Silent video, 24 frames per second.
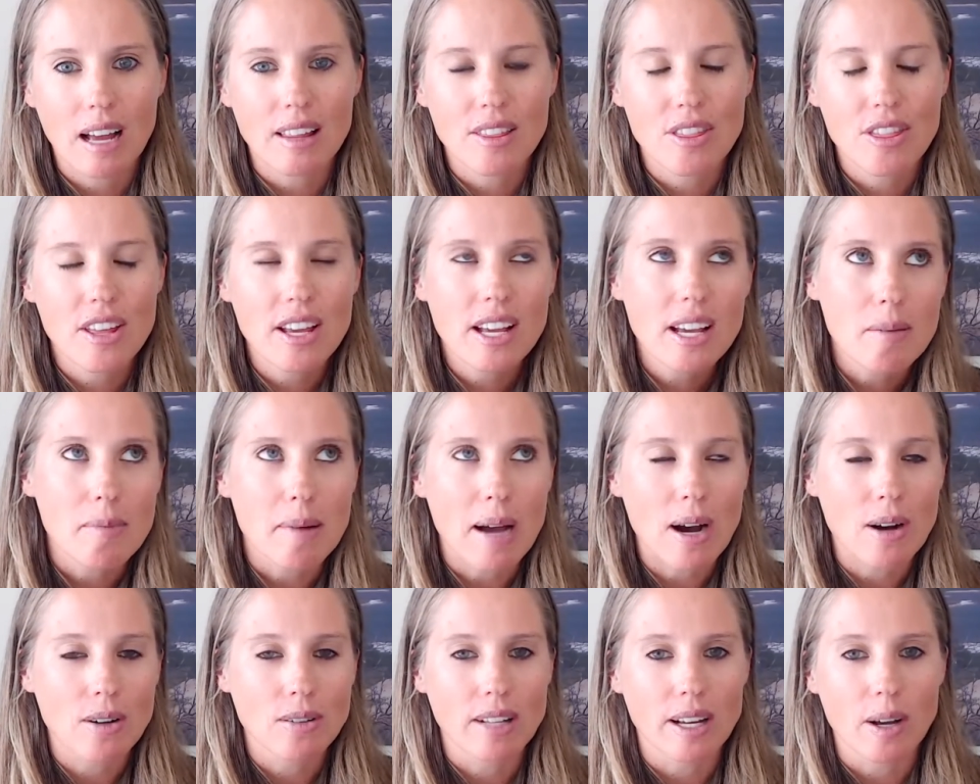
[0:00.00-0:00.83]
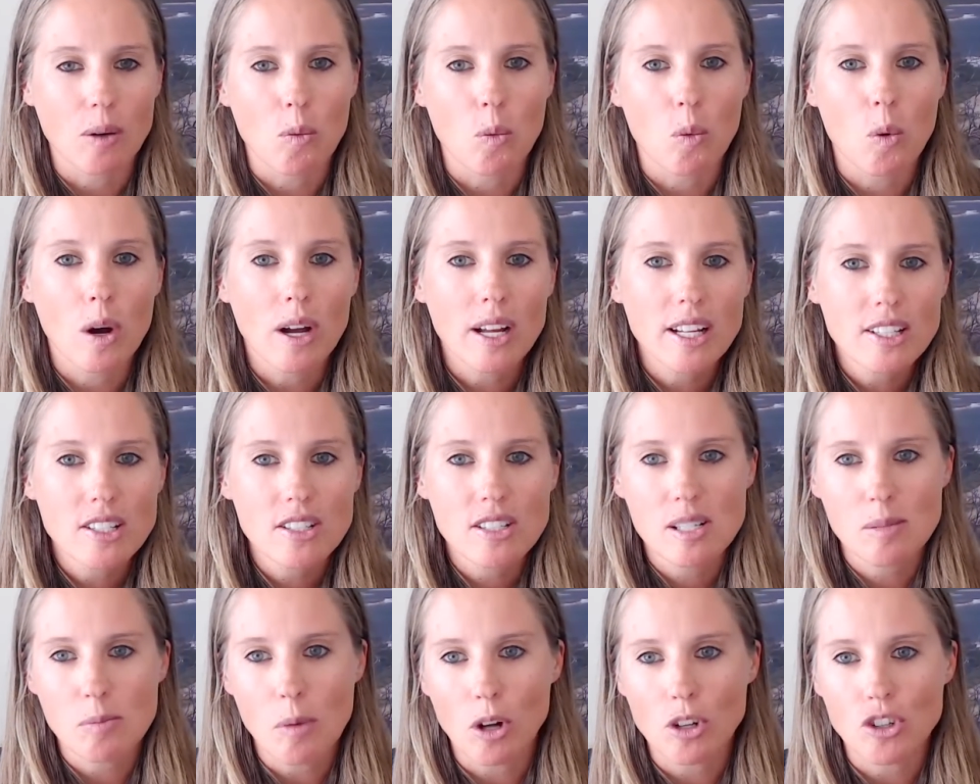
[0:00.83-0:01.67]
think about like what
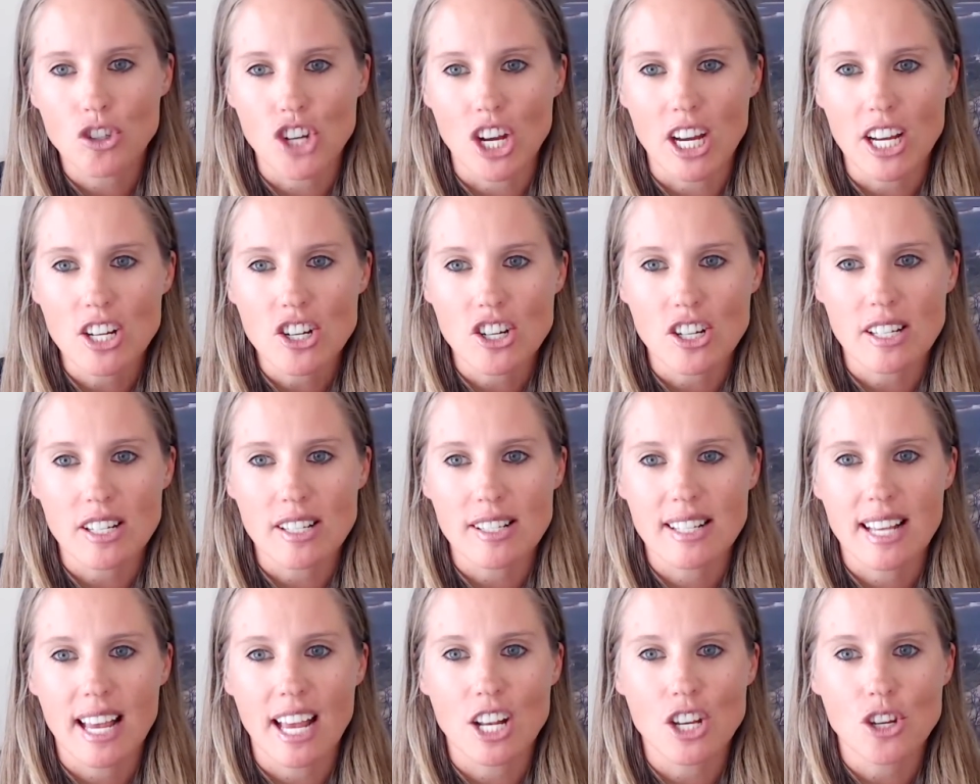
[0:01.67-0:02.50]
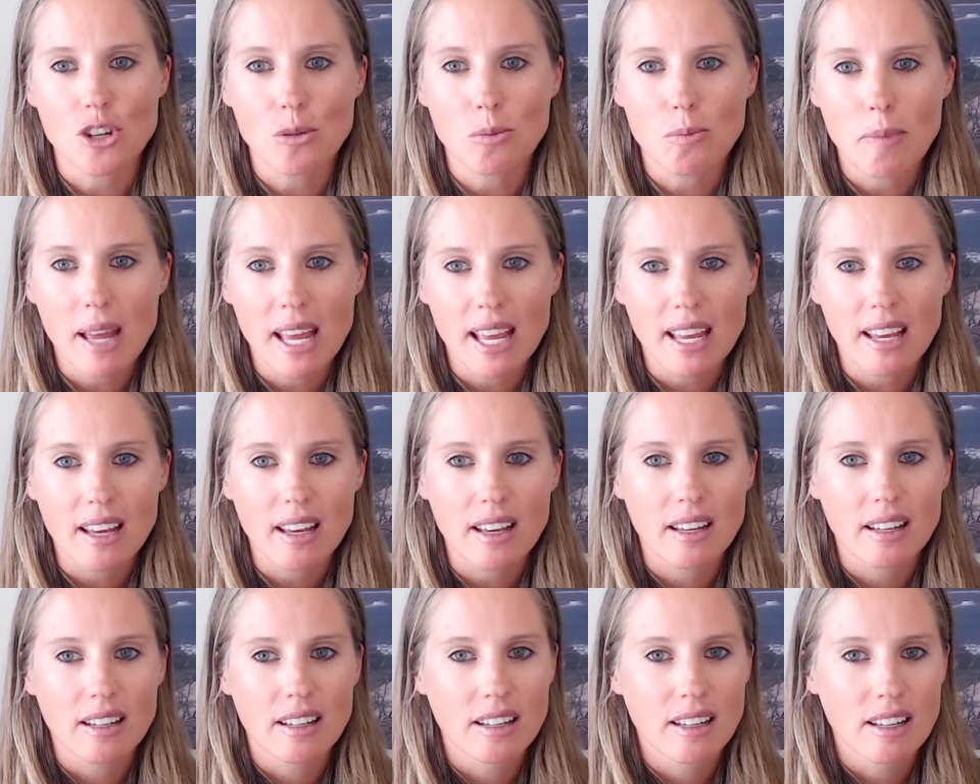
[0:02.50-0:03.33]
small changes can you
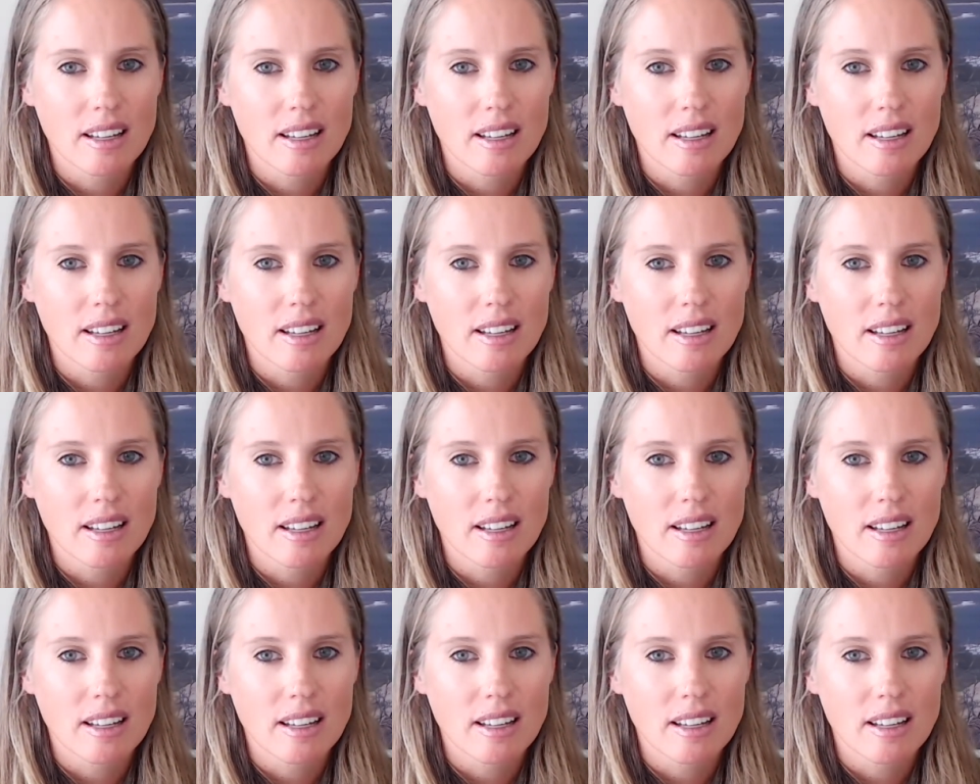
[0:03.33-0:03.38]
make,